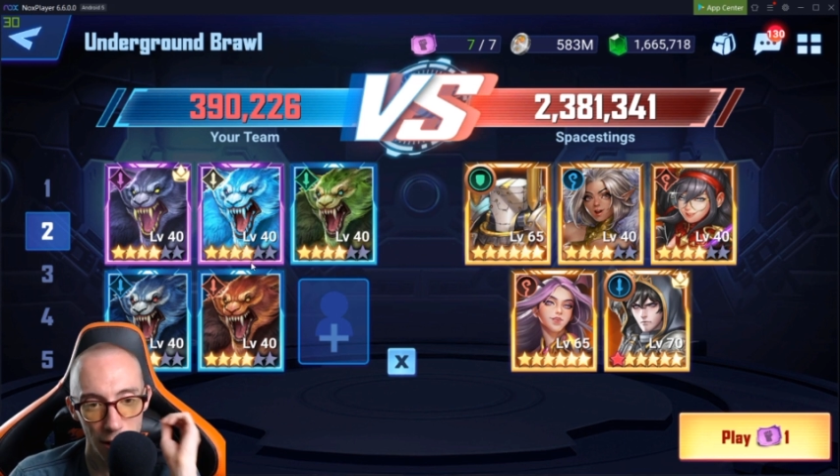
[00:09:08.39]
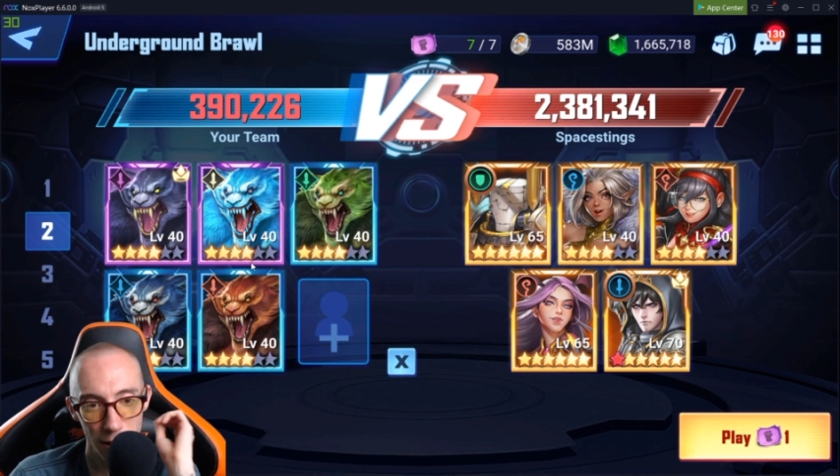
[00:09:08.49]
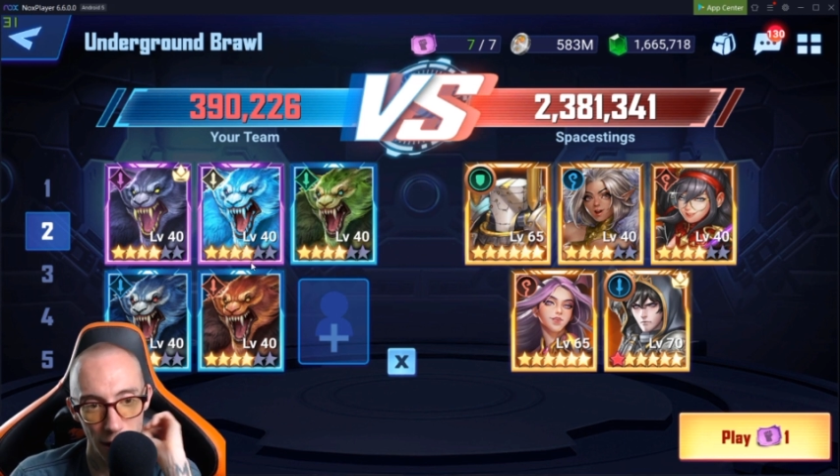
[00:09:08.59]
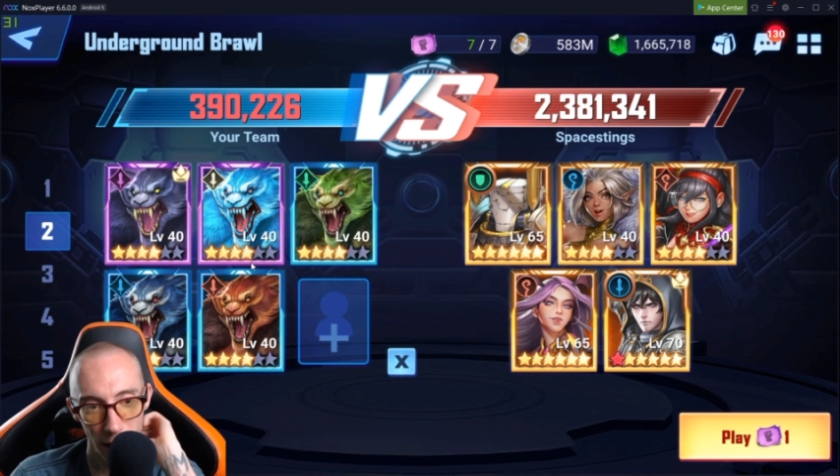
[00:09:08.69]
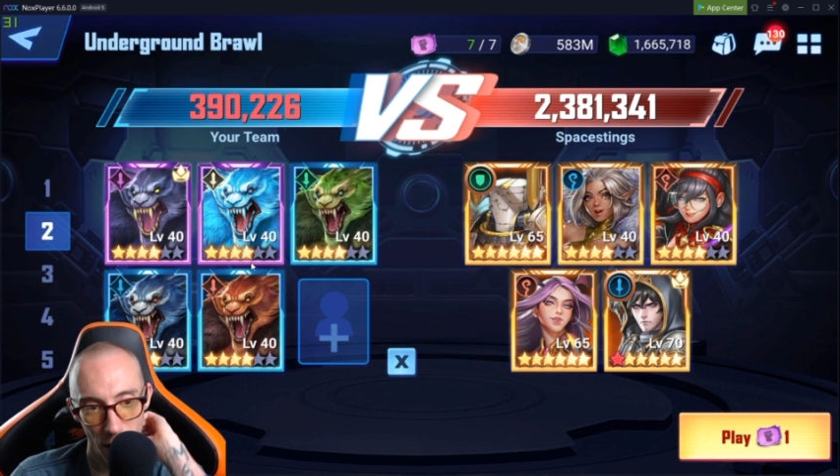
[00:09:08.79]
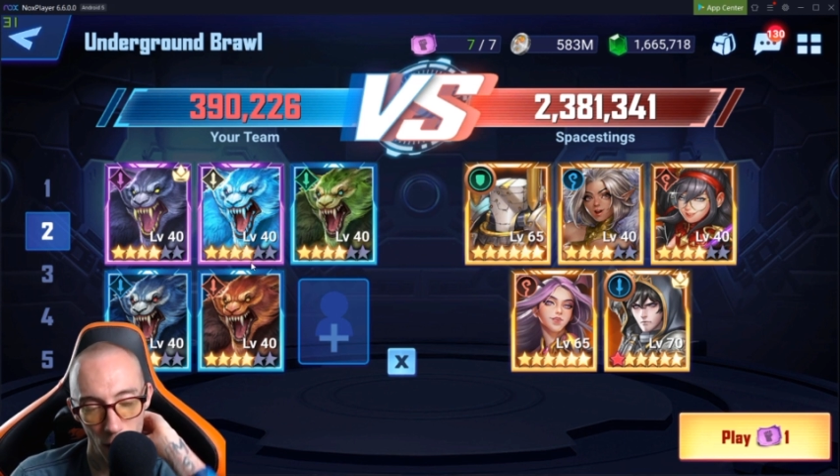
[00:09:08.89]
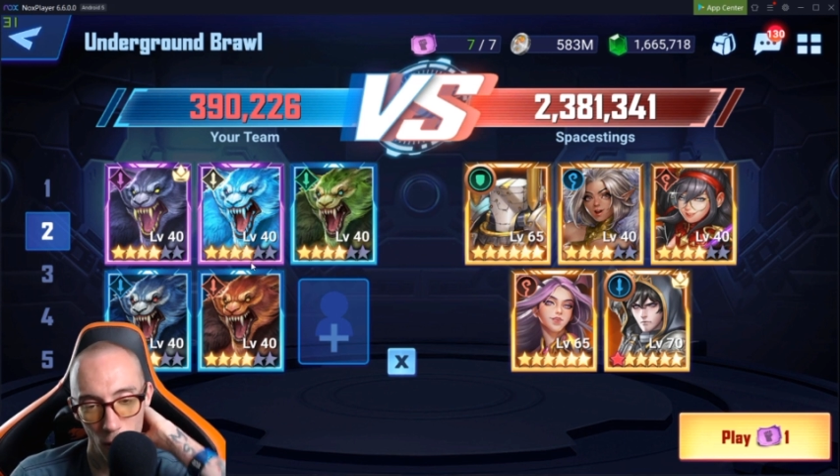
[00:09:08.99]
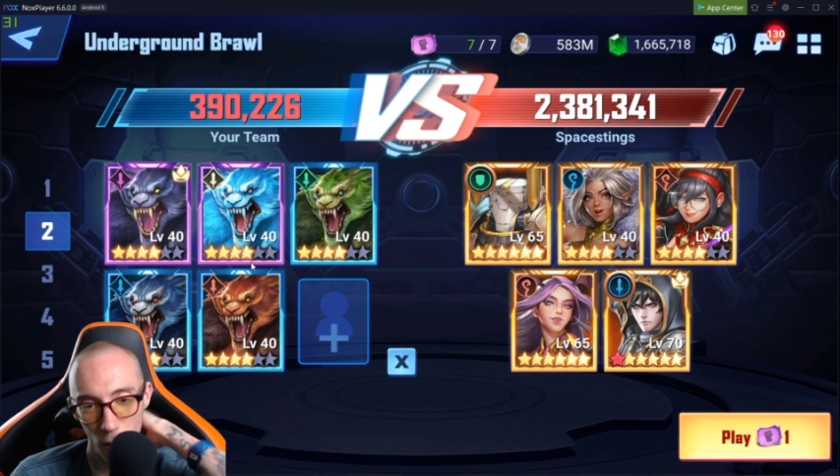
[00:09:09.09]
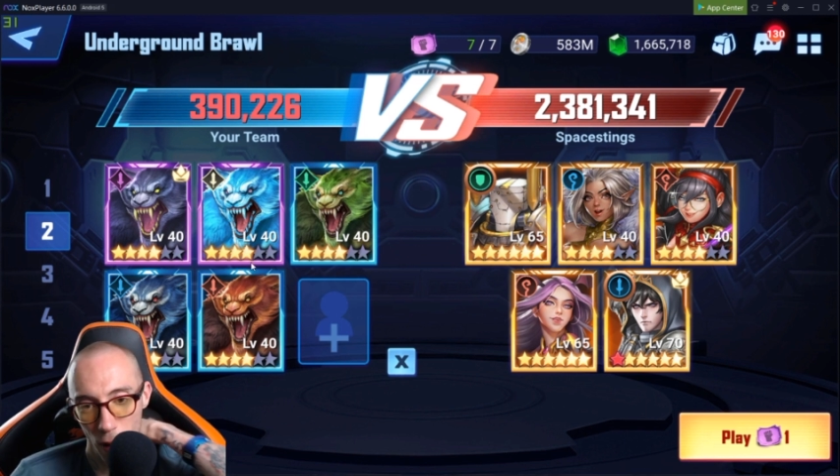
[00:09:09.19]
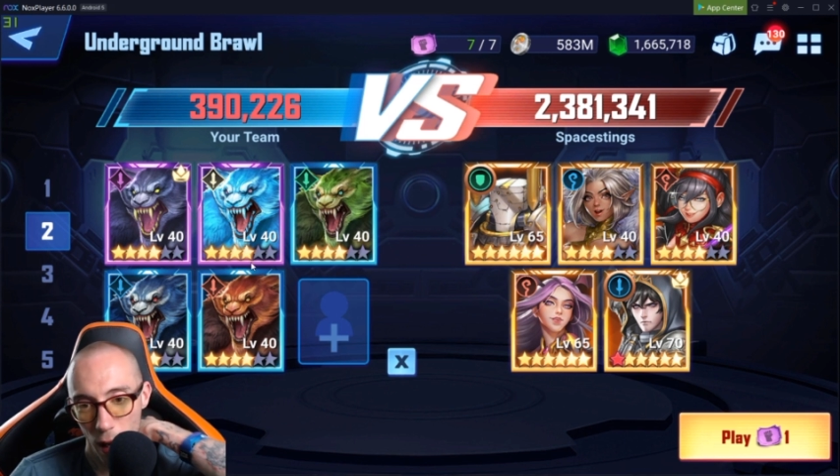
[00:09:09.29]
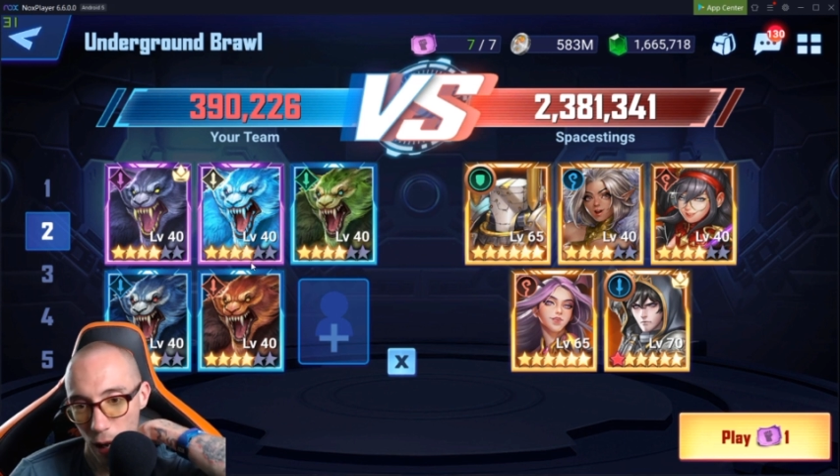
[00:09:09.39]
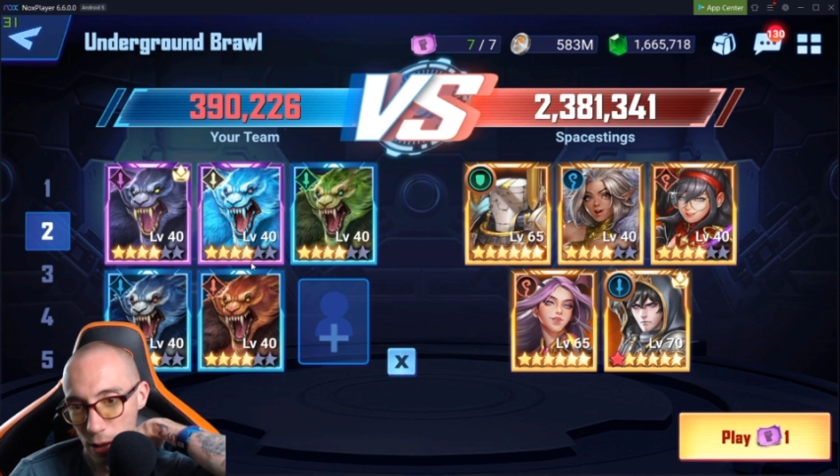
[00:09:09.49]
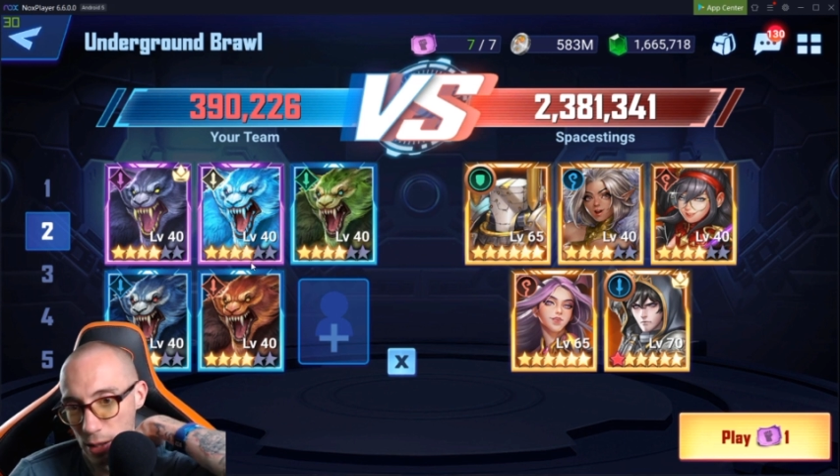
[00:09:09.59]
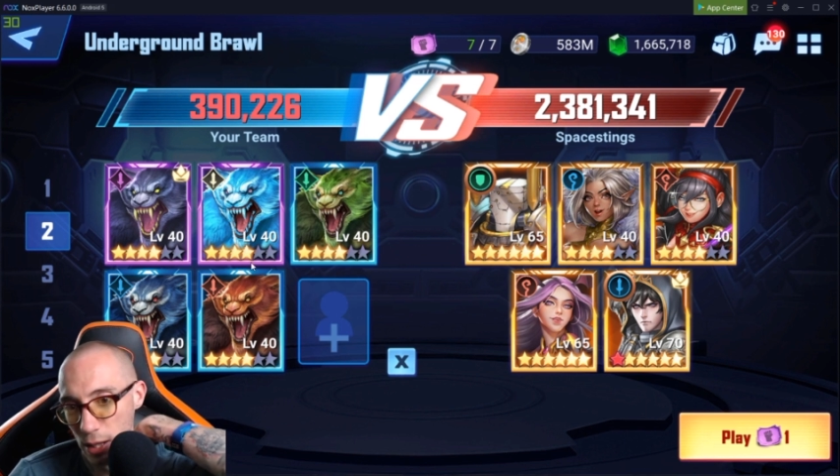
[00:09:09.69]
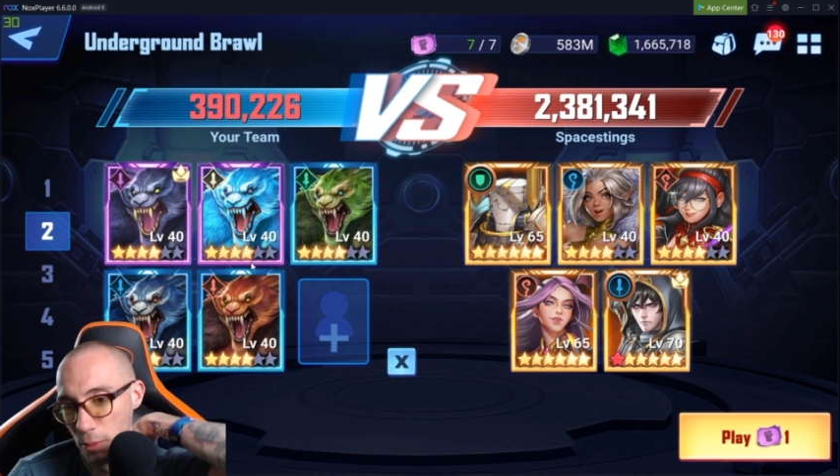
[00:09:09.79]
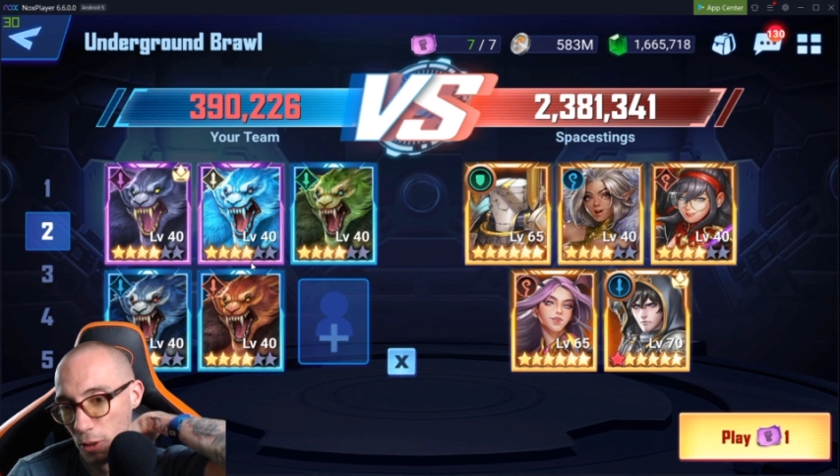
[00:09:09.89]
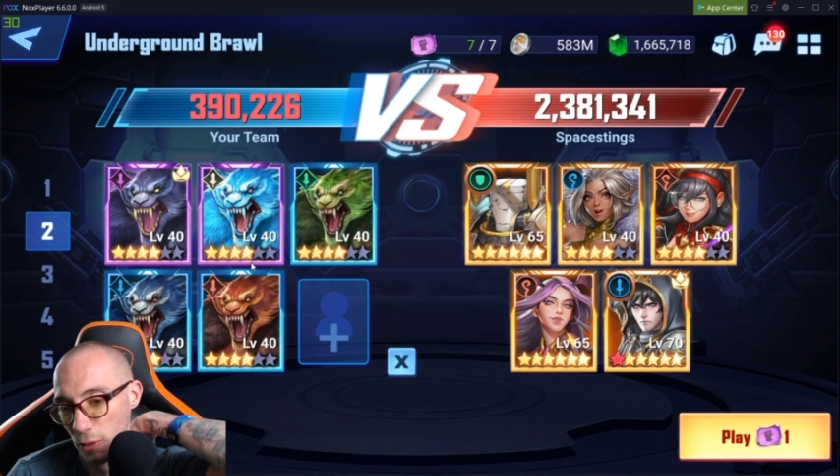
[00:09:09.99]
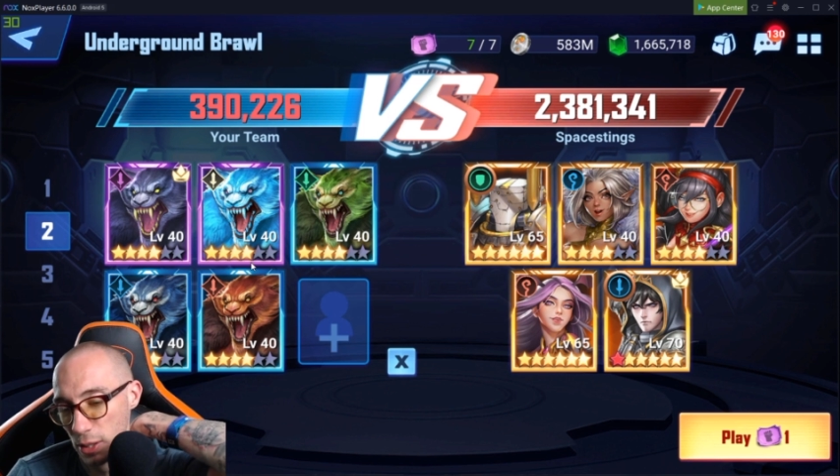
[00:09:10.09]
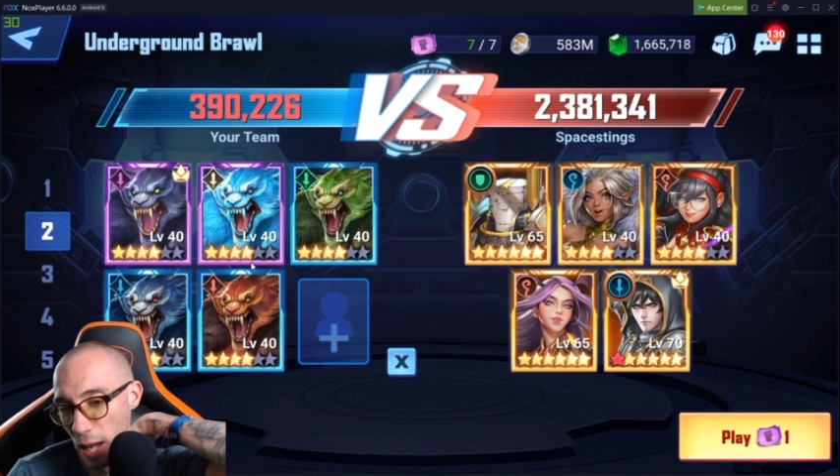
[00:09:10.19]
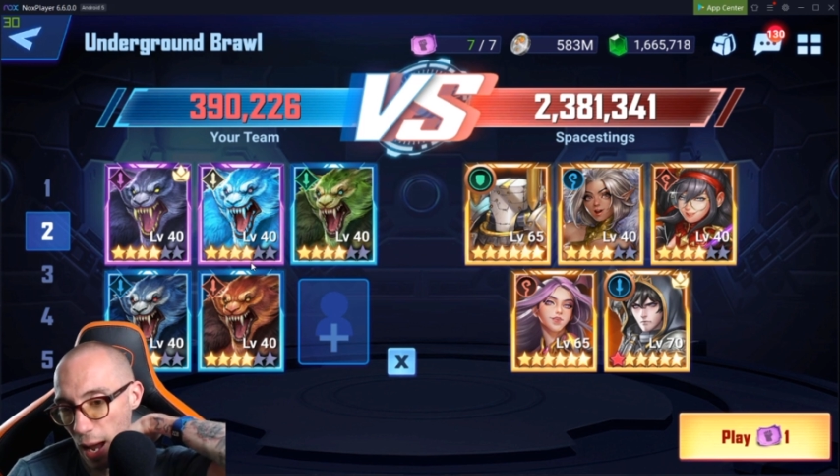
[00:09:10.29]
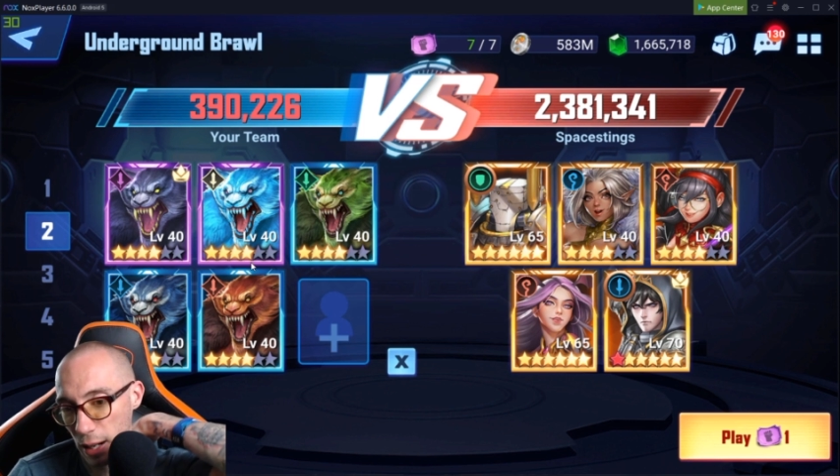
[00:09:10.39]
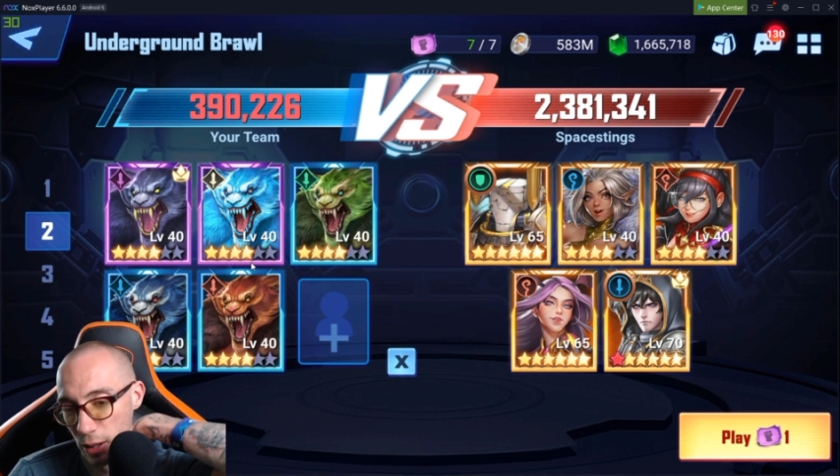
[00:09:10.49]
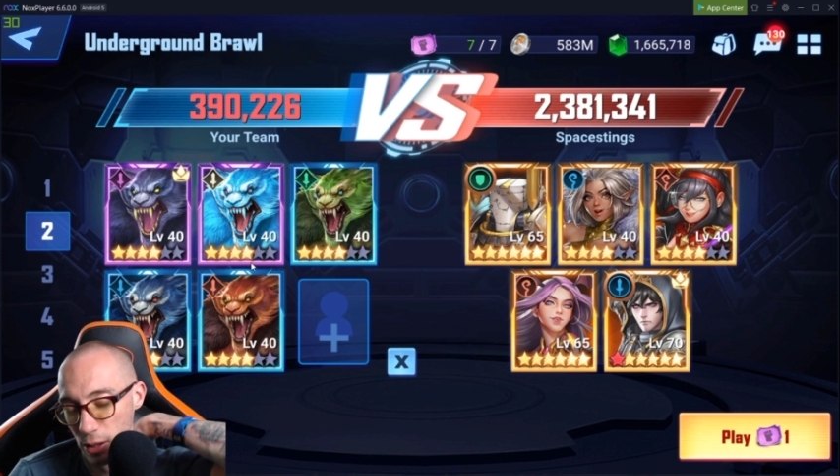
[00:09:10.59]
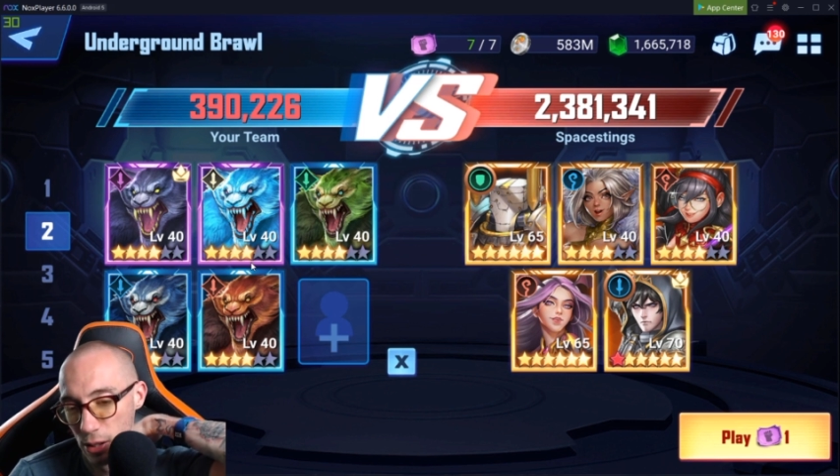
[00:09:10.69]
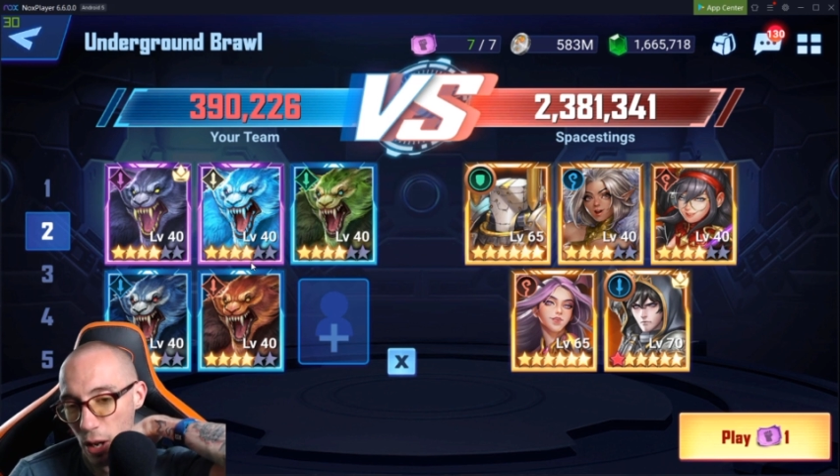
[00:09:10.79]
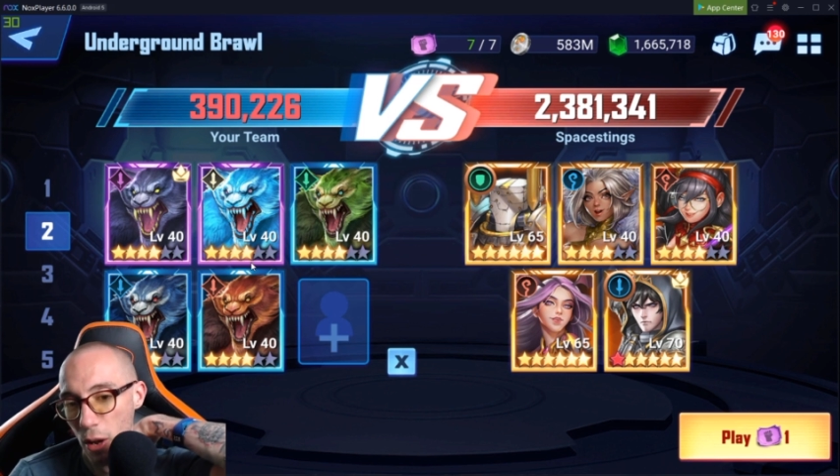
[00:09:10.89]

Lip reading: It's like a whole team of attackers.